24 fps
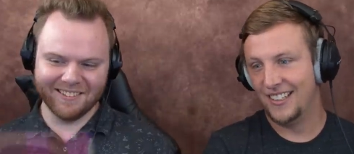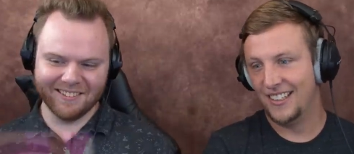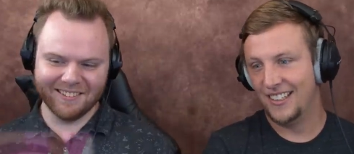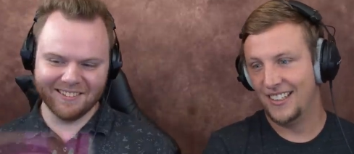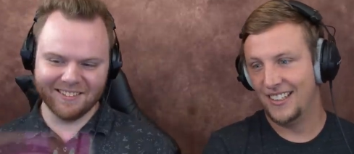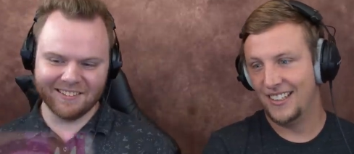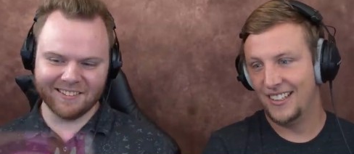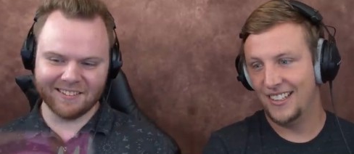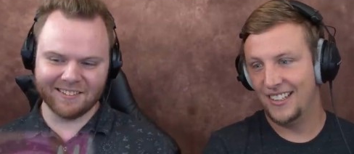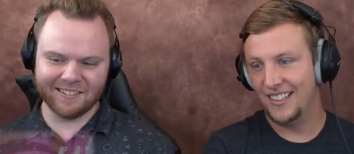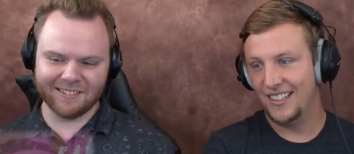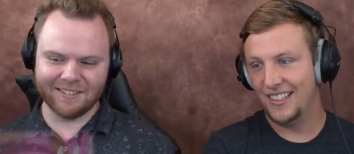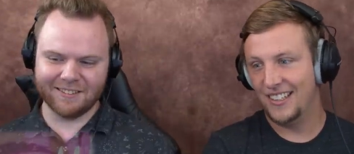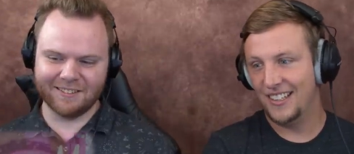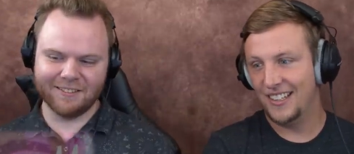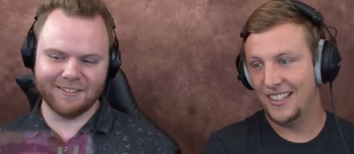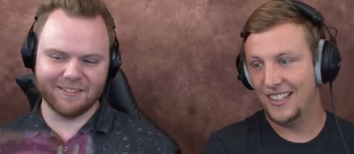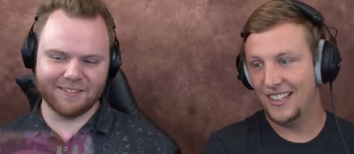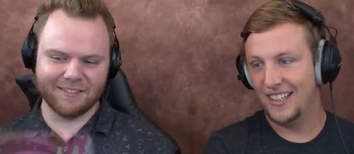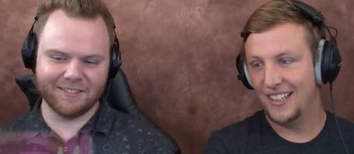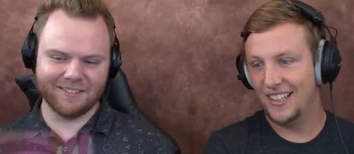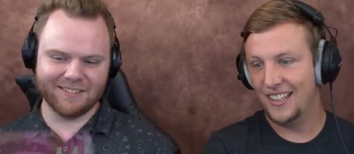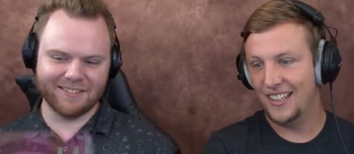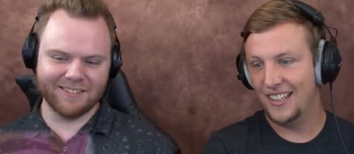
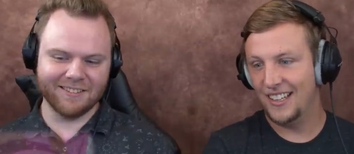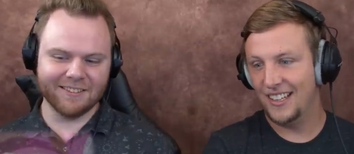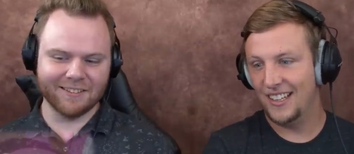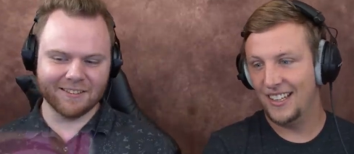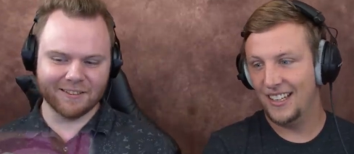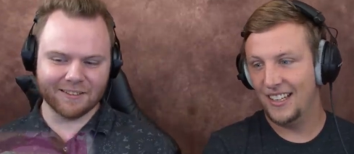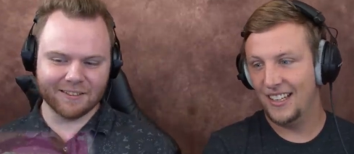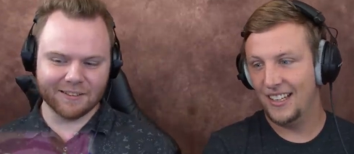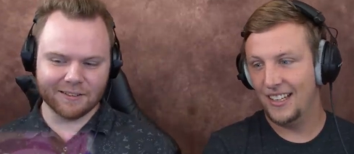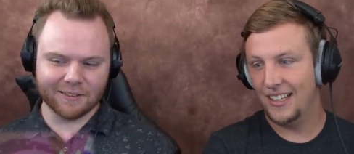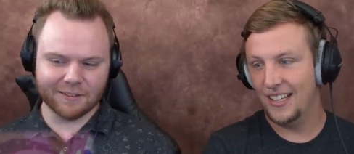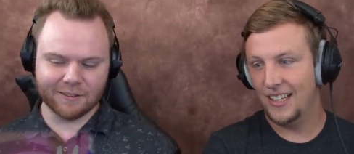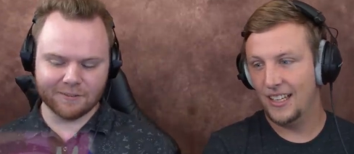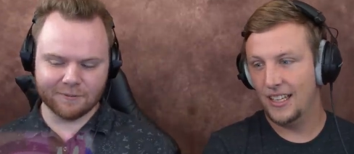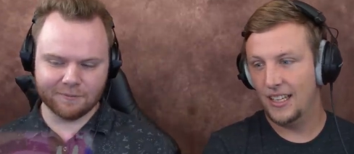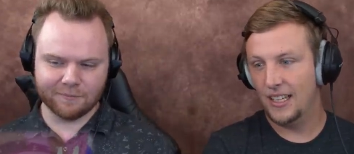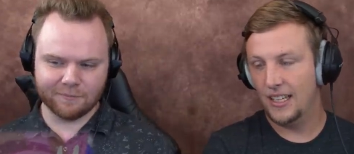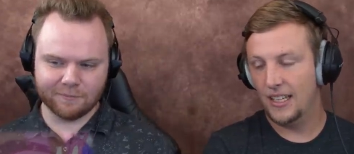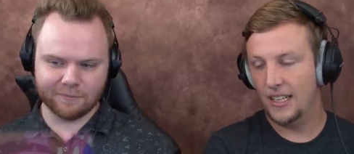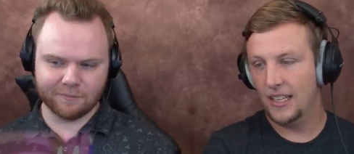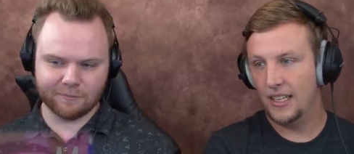Nobody speaks.